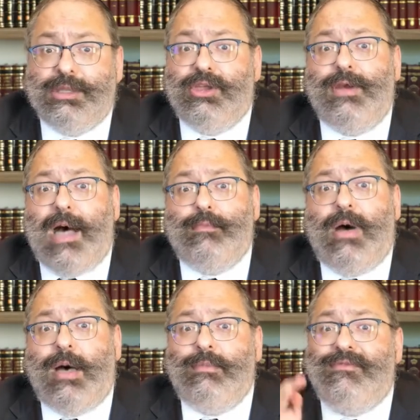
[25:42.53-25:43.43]
But the
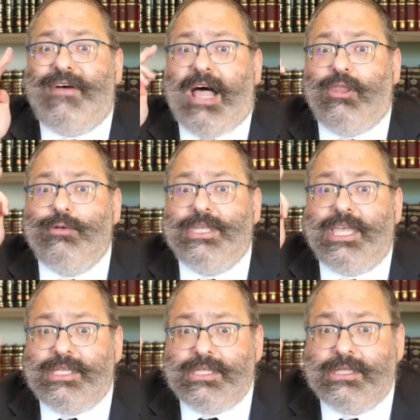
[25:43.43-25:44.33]
Rambam follows
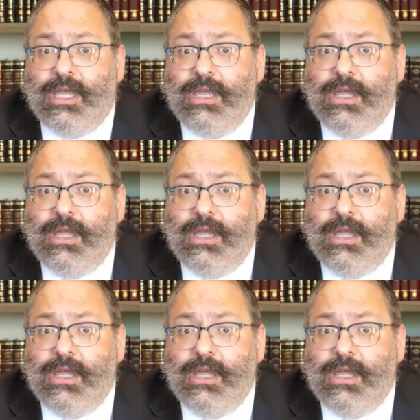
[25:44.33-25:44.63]
his